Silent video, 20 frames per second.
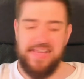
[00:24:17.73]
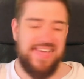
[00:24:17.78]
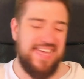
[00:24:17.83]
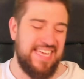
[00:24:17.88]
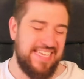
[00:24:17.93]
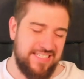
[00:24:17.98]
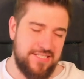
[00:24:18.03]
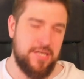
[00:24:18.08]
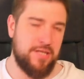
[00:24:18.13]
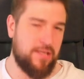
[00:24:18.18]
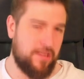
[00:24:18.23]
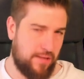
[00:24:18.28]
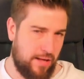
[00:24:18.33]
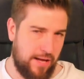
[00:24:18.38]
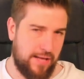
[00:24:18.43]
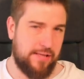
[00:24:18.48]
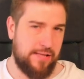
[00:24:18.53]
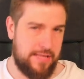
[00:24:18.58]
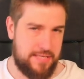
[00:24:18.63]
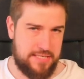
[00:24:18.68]
isn't
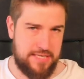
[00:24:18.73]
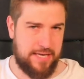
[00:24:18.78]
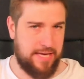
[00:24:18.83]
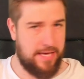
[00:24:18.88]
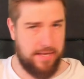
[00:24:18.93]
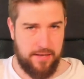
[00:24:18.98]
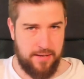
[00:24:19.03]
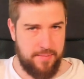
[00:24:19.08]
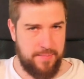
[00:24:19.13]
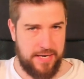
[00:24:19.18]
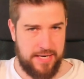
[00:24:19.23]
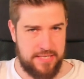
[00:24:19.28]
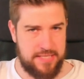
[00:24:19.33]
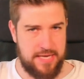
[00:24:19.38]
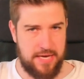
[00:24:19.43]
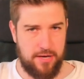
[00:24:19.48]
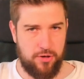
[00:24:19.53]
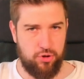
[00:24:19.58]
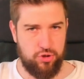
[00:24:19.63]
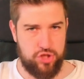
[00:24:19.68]
likely to kill him in a
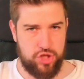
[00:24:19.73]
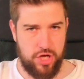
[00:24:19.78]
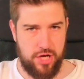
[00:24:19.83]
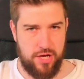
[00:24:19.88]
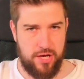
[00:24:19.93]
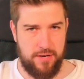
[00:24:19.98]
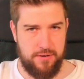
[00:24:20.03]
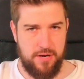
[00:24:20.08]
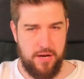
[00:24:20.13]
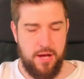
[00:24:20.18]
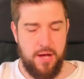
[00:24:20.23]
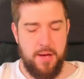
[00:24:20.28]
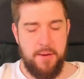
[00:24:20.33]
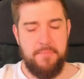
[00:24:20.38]
single turn.